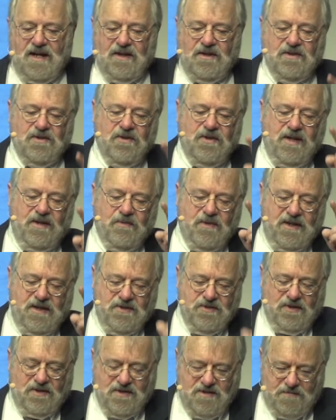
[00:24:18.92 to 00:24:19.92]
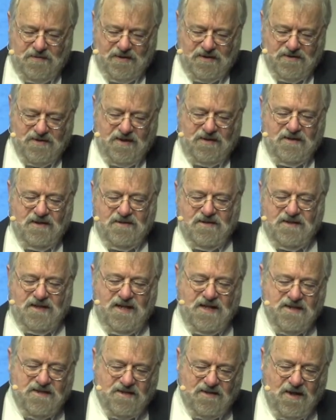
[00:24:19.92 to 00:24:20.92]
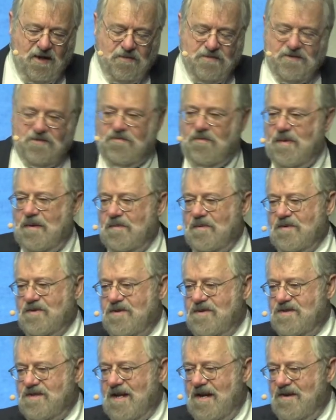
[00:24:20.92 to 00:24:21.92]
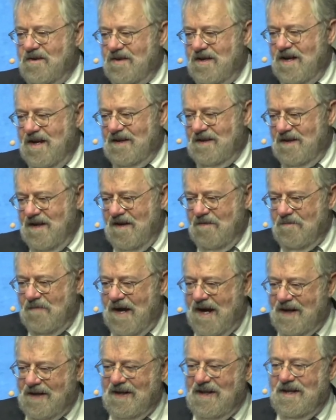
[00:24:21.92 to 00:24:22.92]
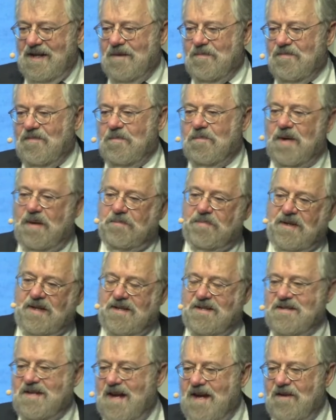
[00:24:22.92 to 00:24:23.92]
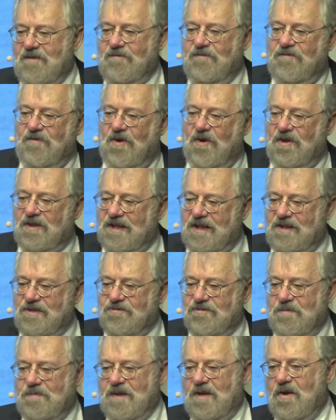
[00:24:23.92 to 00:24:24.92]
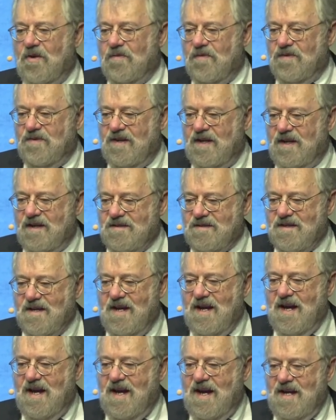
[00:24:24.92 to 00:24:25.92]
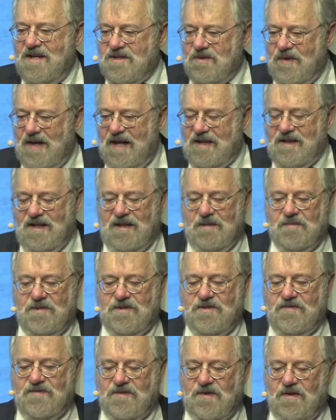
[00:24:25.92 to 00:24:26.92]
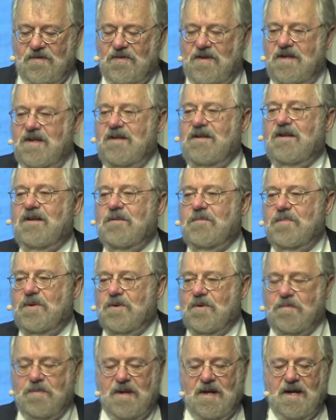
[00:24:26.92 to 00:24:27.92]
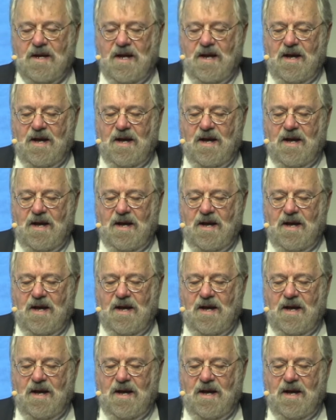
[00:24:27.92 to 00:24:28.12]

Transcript: including when he took spills on the ski slopes. You remember Saturday Night Live mocking him for bumping his head, falling, tripping over things. So he had the image of sort of a nincompoop.